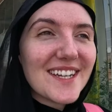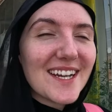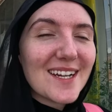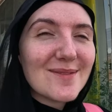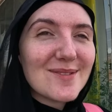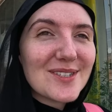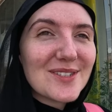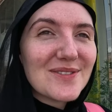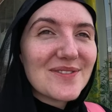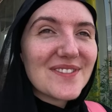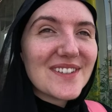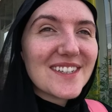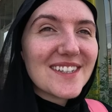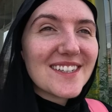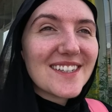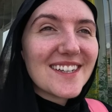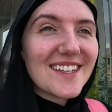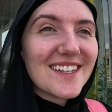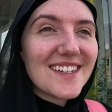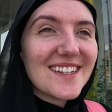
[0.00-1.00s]
I'm just
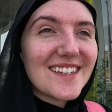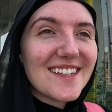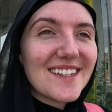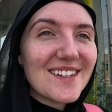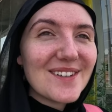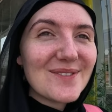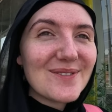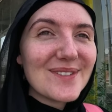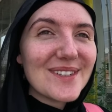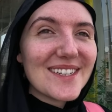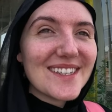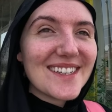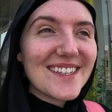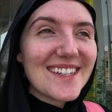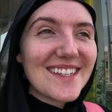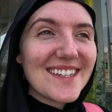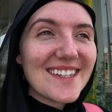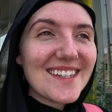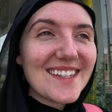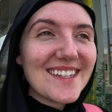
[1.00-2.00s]
feeling
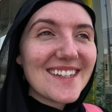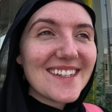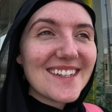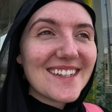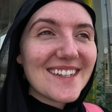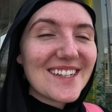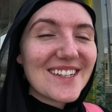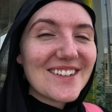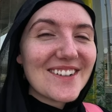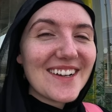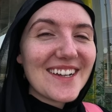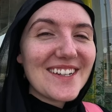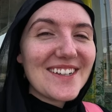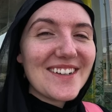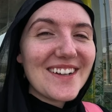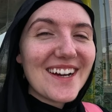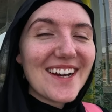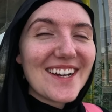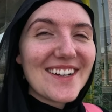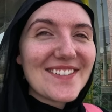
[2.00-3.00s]
really quite
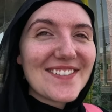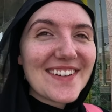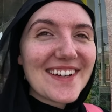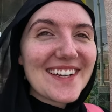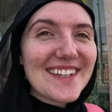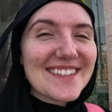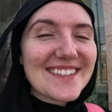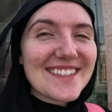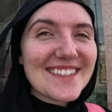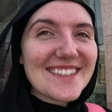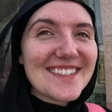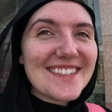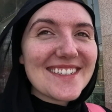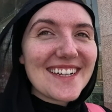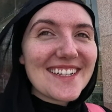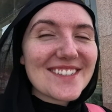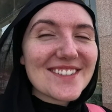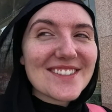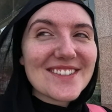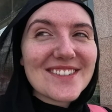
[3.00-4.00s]
nervous and
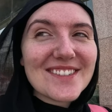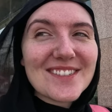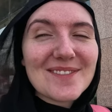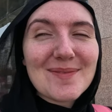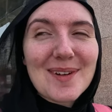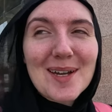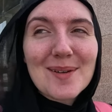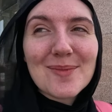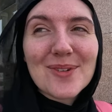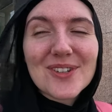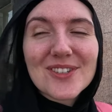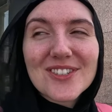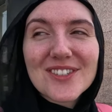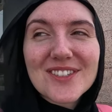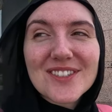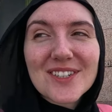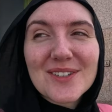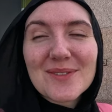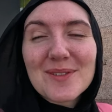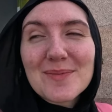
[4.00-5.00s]
I don't know, my
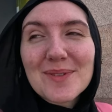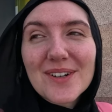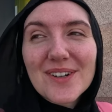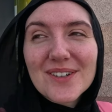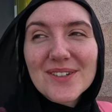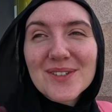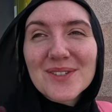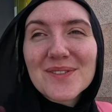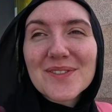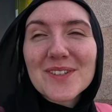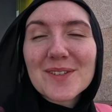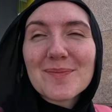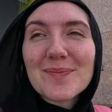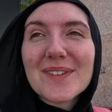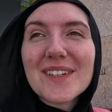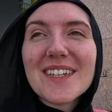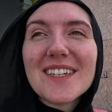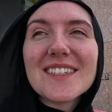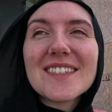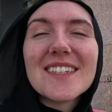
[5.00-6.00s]
emotions are a wee bit all over the
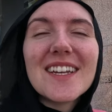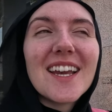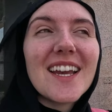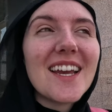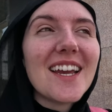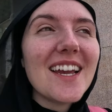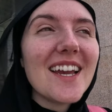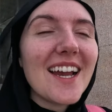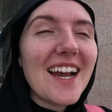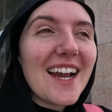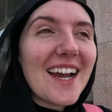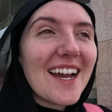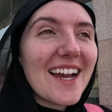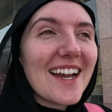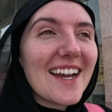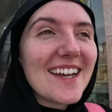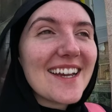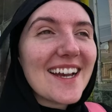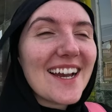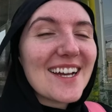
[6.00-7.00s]
place.
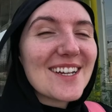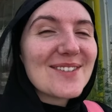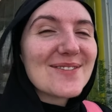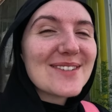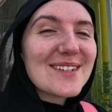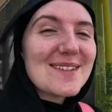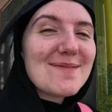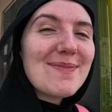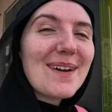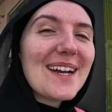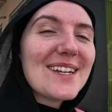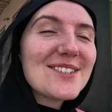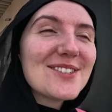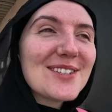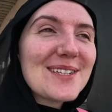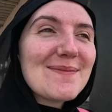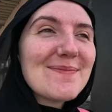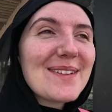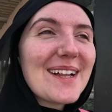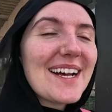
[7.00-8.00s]
I had a really bad
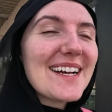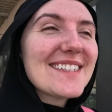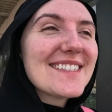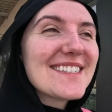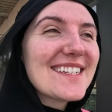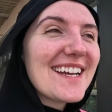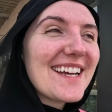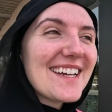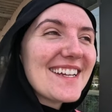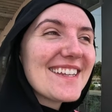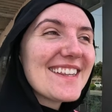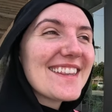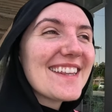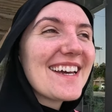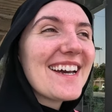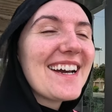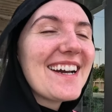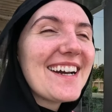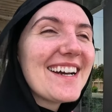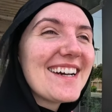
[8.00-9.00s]
dream last night
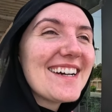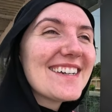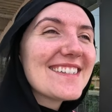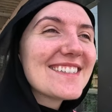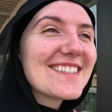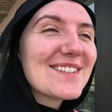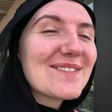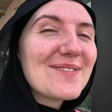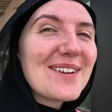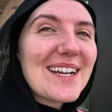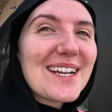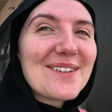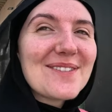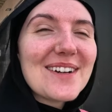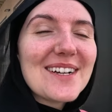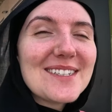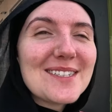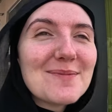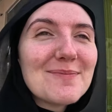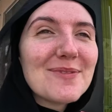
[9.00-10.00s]
that when I
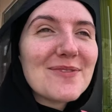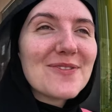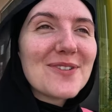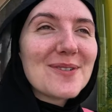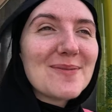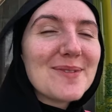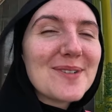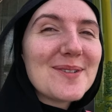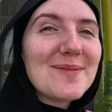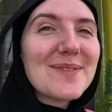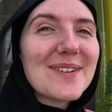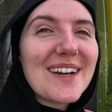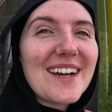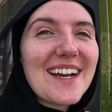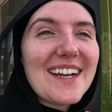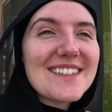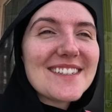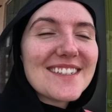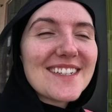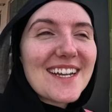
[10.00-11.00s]
went to perform Umrah
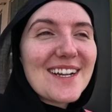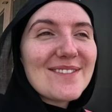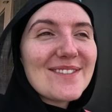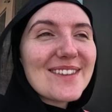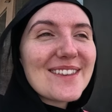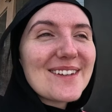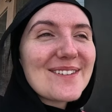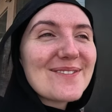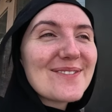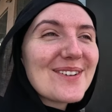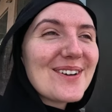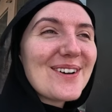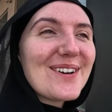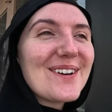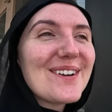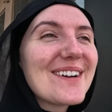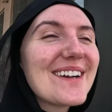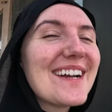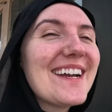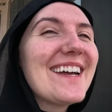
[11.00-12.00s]
I did everything
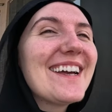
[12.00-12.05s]
wrong